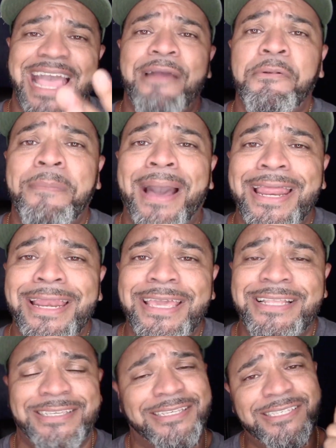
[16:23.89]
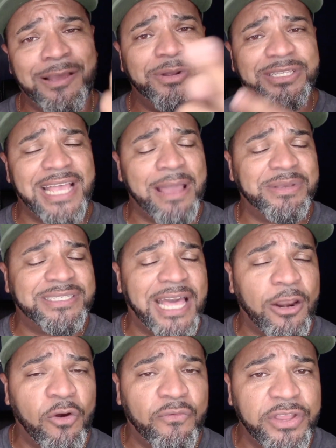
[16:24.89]
Everybody needs this. Summertime is
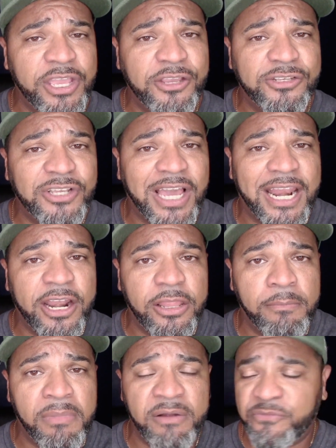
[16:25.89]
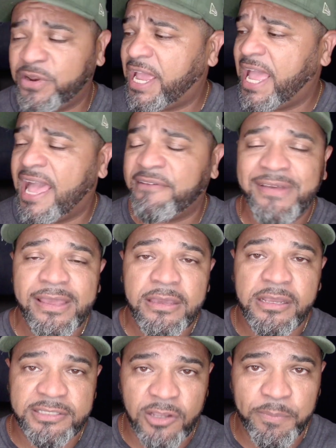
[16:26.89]
not over yet. You still got another month and a half
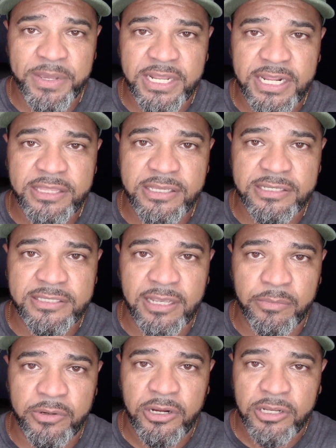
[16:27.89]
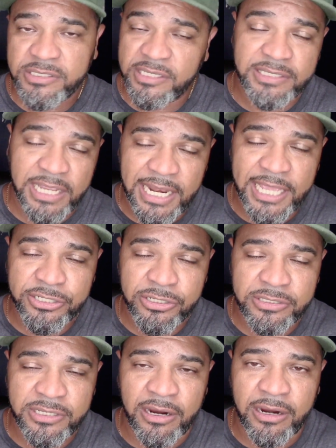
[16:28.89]
because there'll be an Indian summer since the
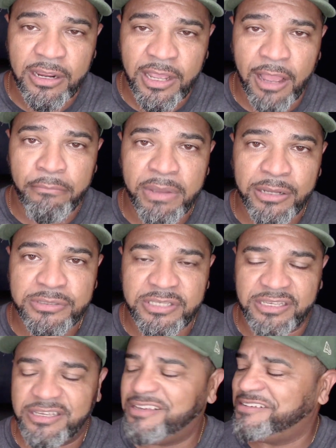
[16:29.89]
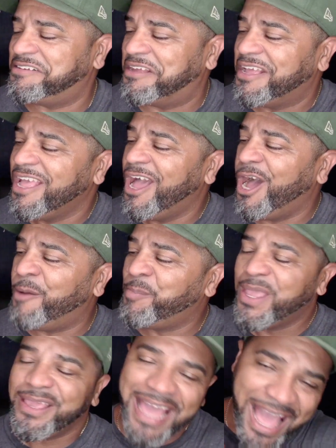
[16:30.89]
glaciers are melting.
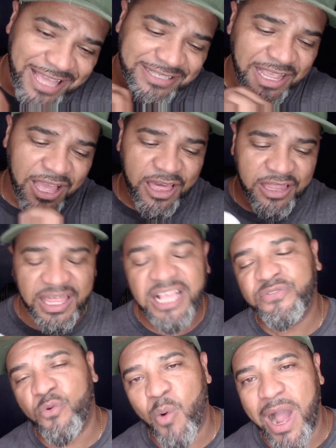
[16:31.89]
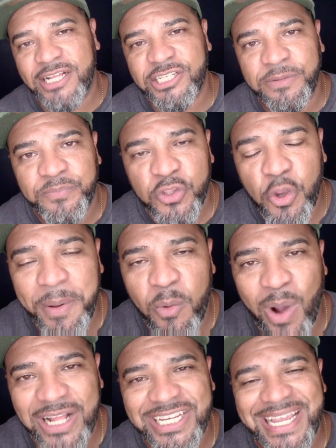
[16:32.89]
Guys, thanks for watching. You've
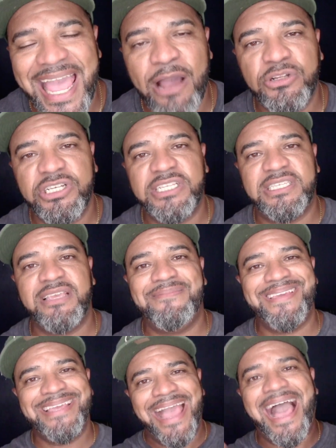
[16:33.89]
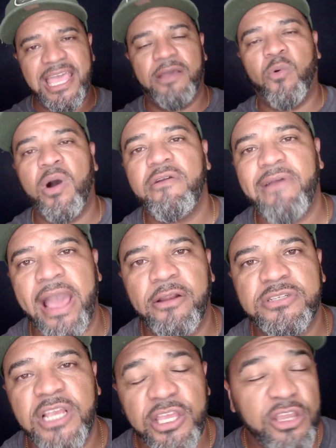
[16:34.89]
been watching LG TV. I am Juan
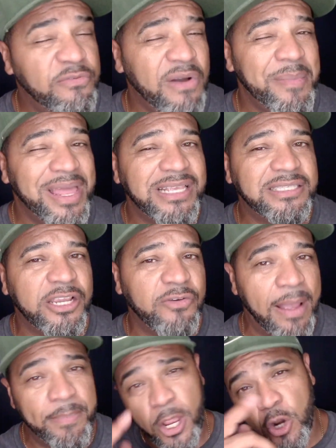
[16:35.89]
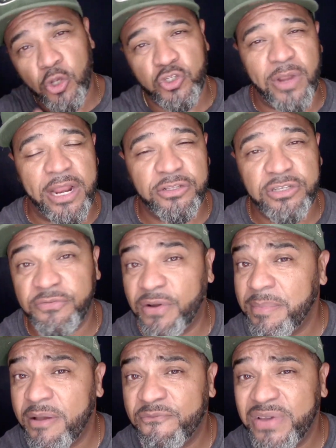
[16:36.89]
Granos. You can find me on Instagram, Los Granos. You can
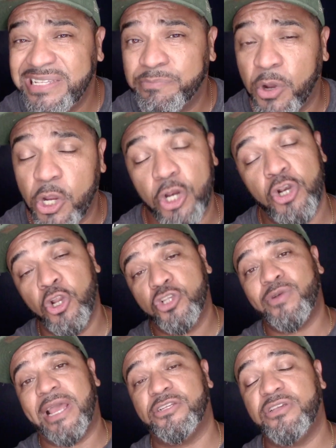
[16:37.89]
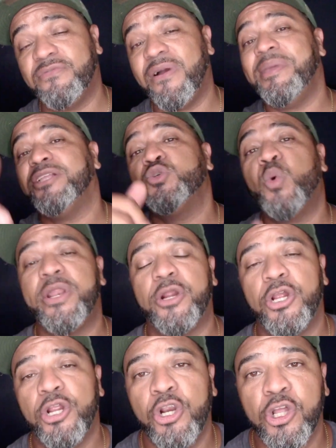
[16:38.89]
find me on Facebook, Los Granos. You can find me on
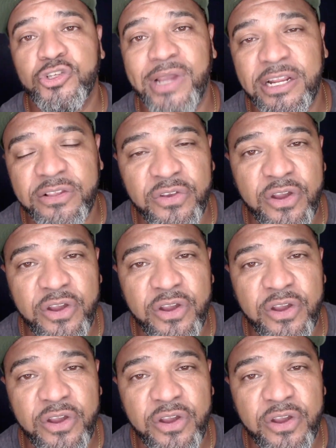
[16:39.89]
Twitter, Los Granos.